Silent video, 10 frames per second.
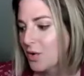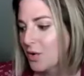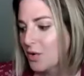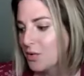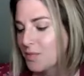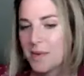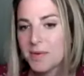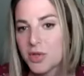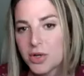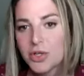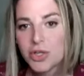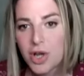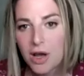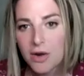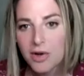or, or maybe certain
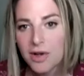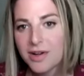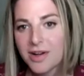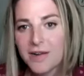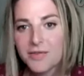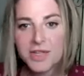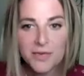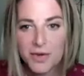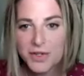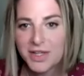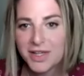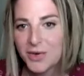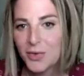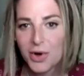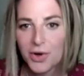genre kind of T for
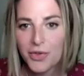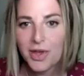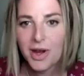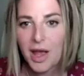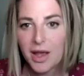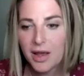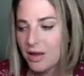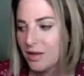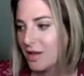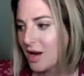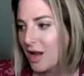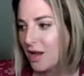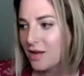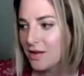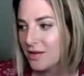T world that I that
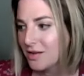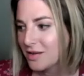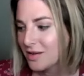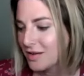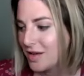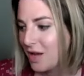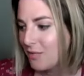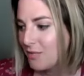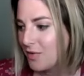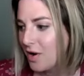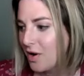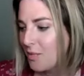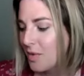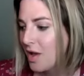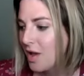I mm-hmm. came
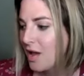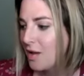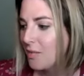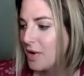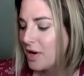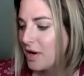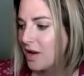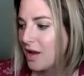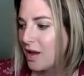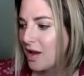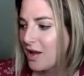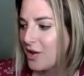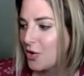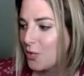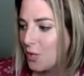from. But
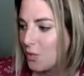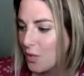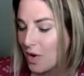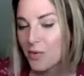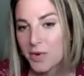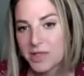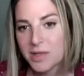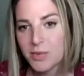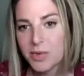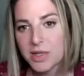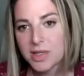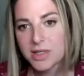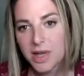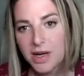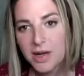you know, one reason I'm really
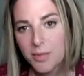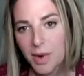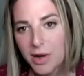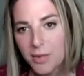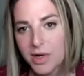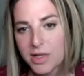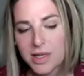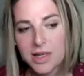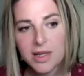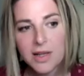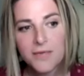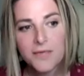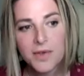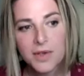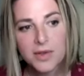excited by your book is that it
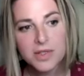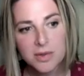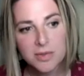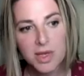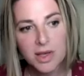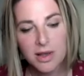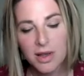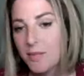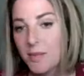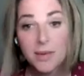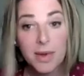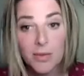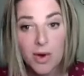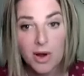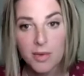feels to me, and maybe
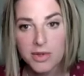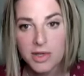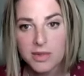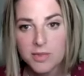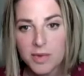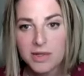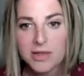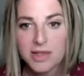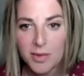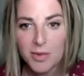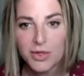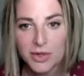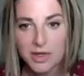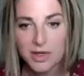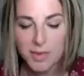I'm wrong about this, but tell me what
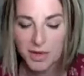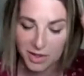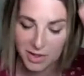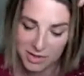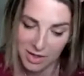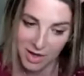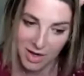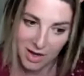you think about this,